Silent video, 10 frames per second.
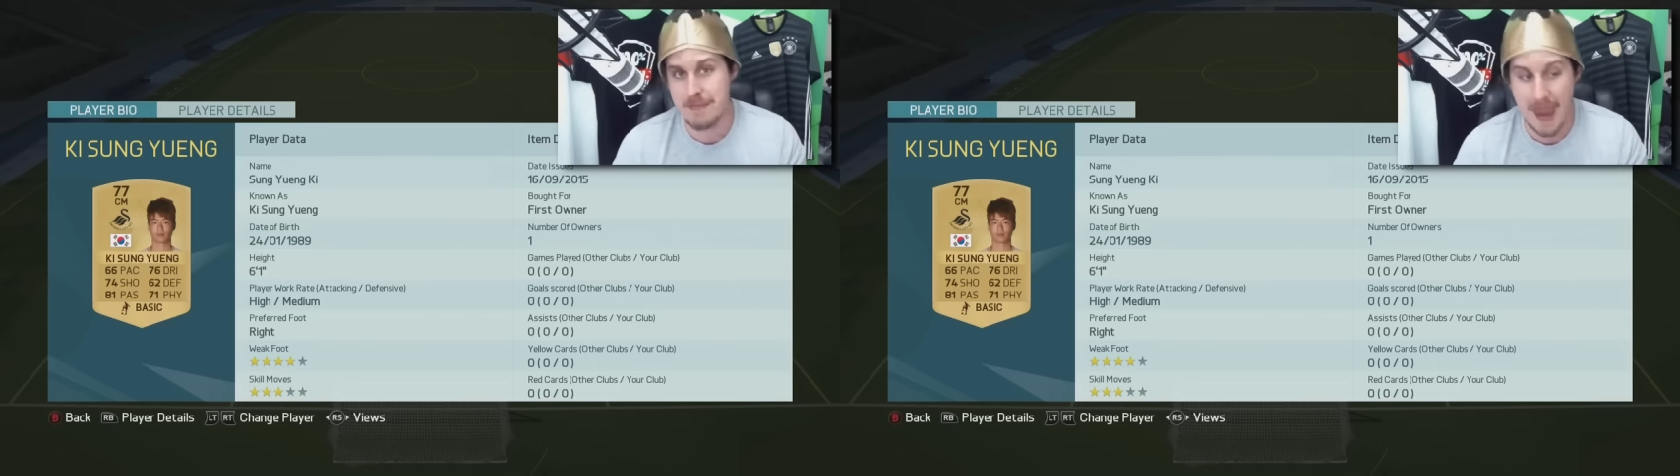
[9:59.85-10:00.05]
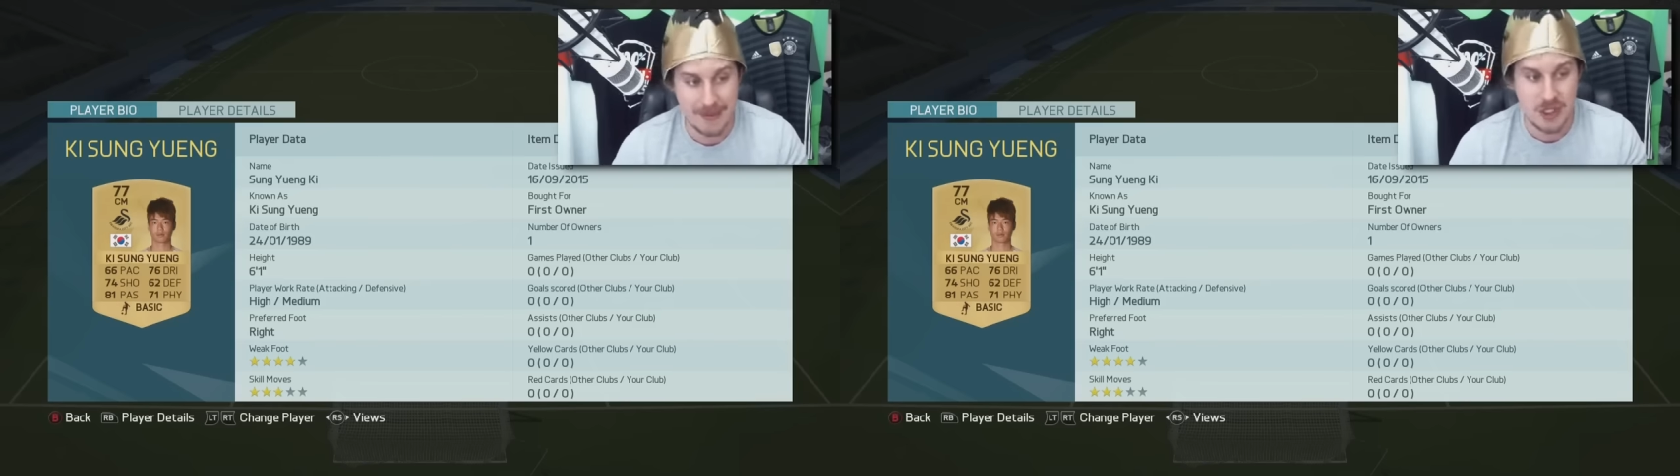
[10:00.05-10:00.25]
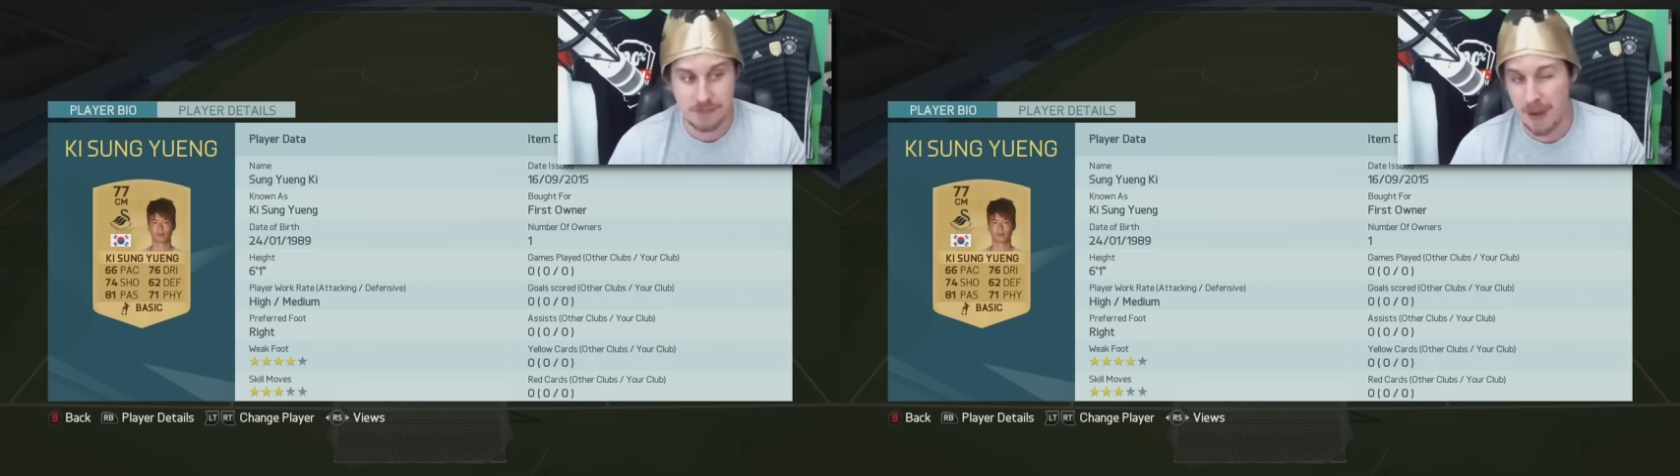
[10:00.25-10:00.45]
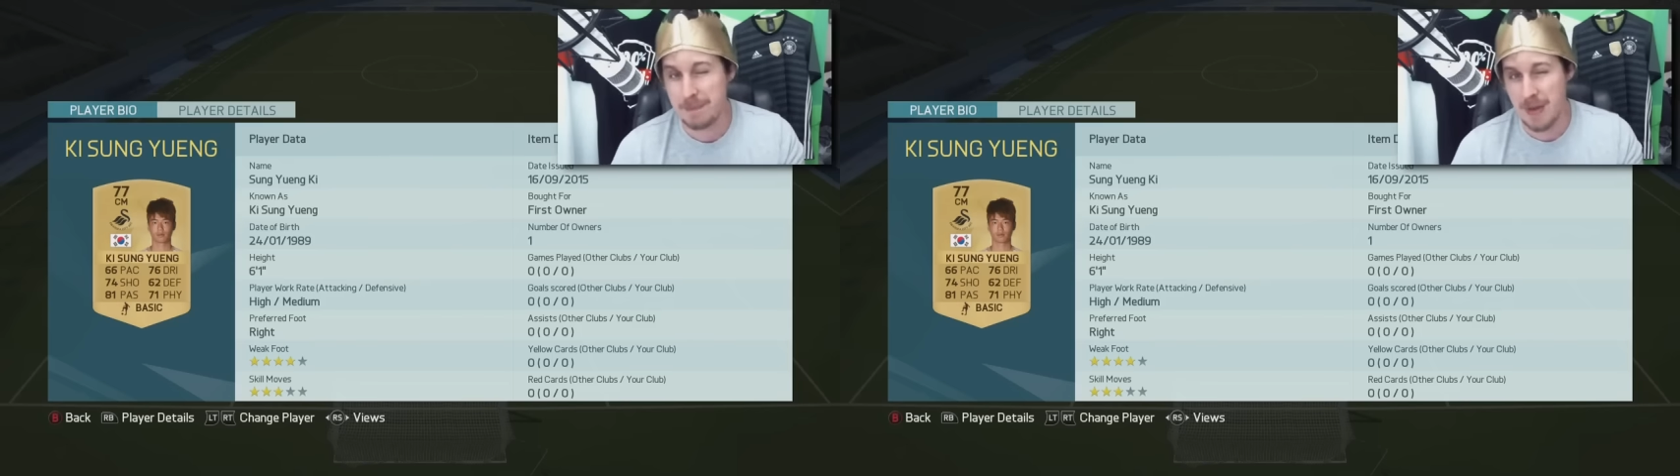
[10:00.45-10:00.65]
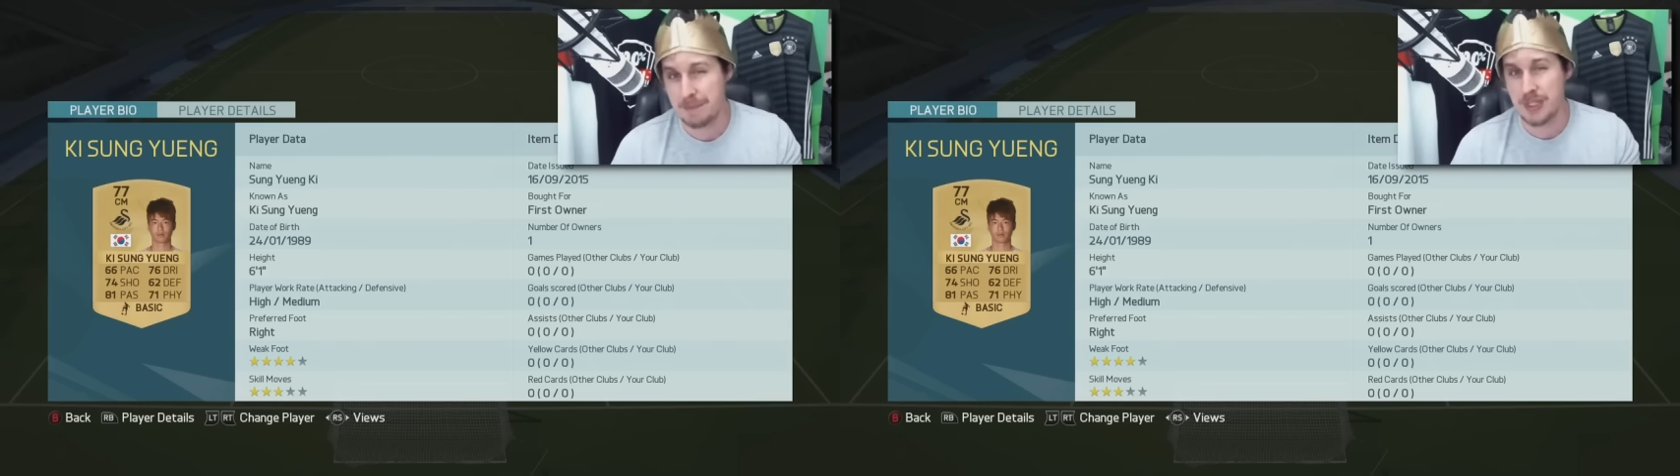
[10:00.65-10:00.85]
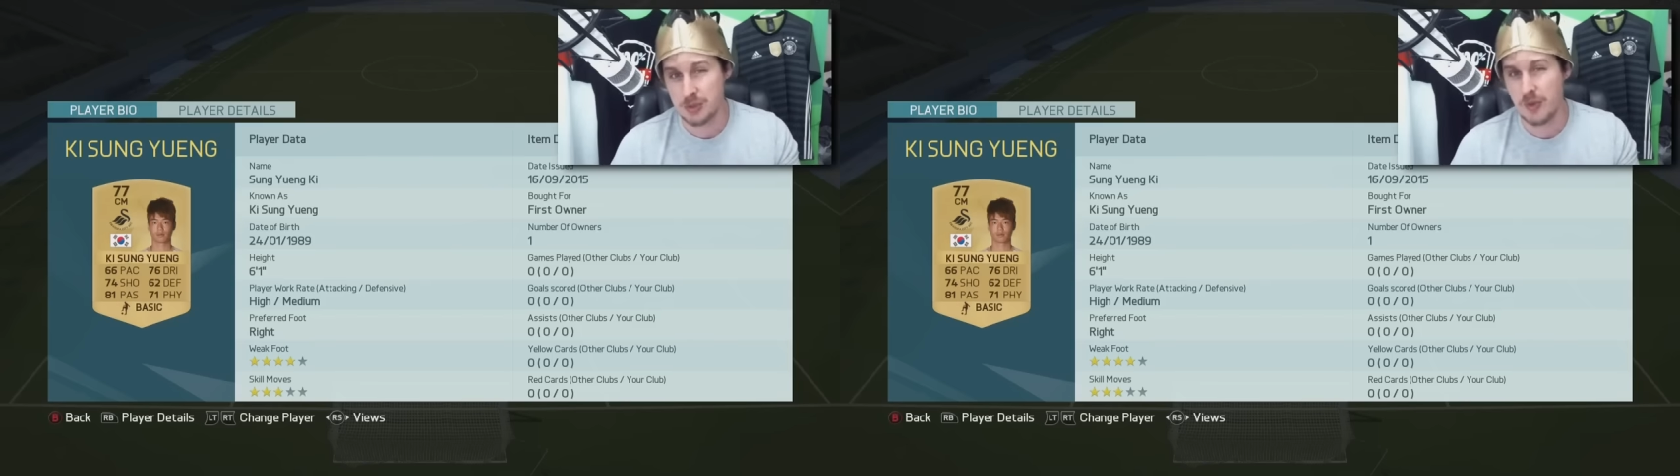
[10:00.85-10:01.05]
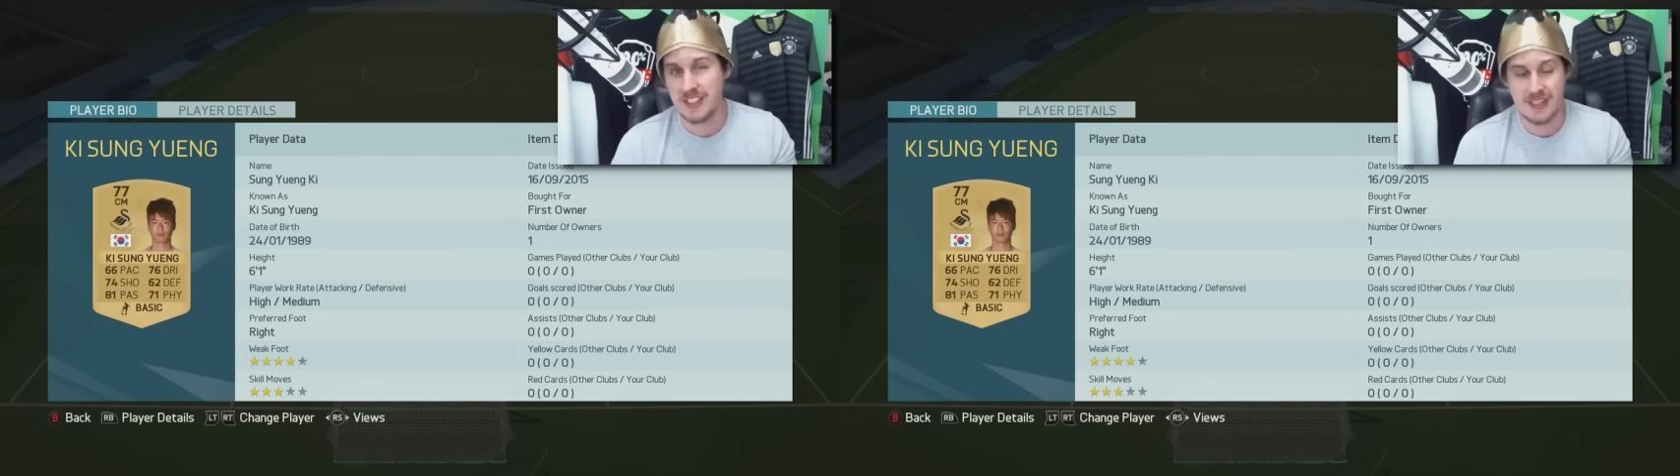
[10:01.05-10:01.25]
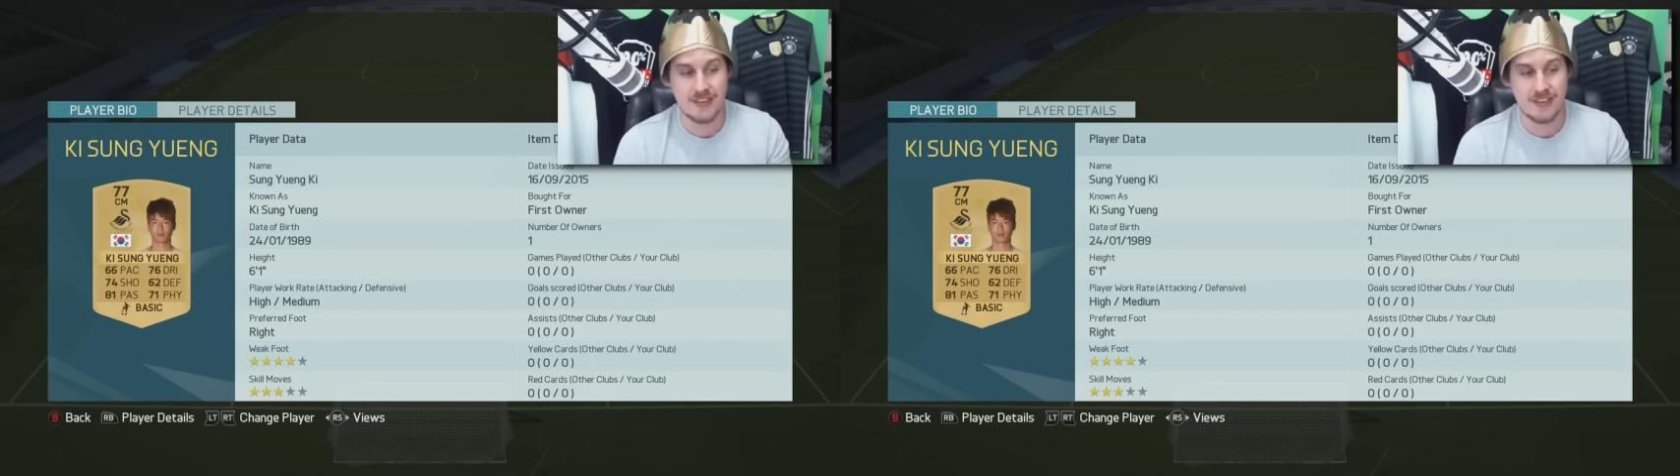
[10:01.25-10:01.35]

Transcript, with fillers: maybe just bump him up plus one to